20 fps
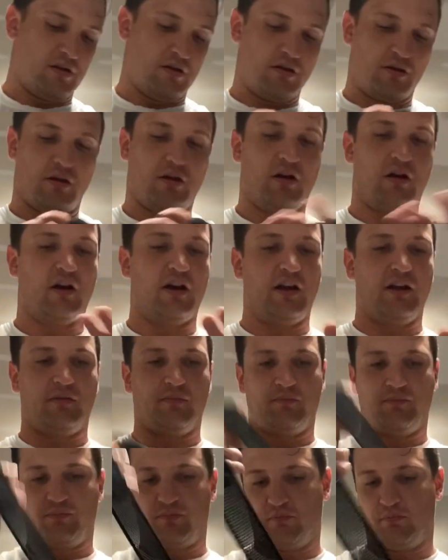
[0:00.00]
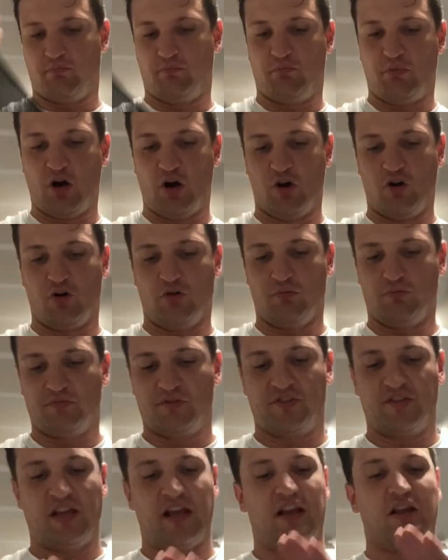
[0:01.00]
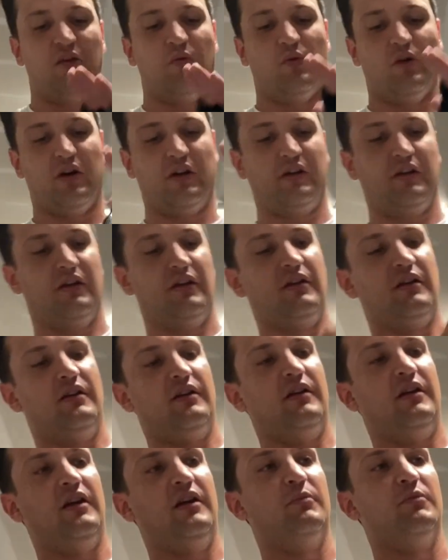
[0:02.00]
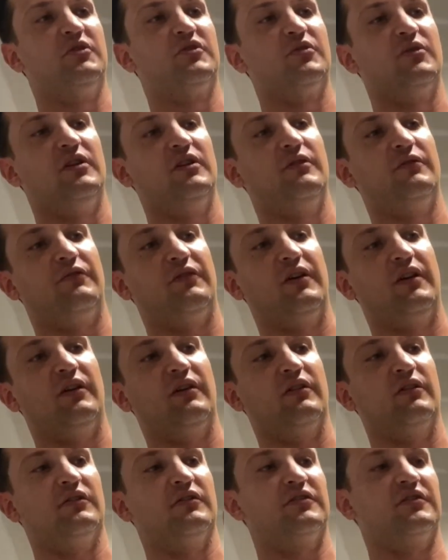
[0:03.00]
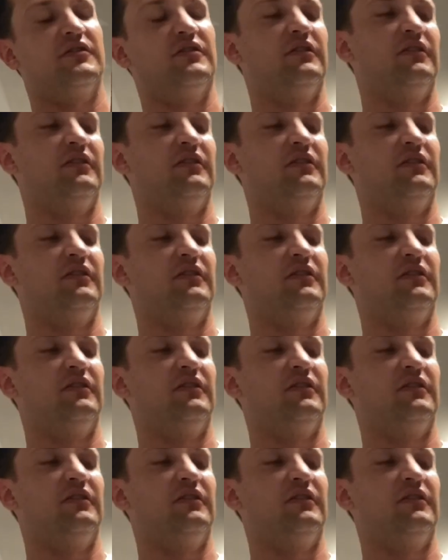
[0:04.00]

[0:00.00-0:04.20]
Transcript: All right, boom, second one, in between the fingers.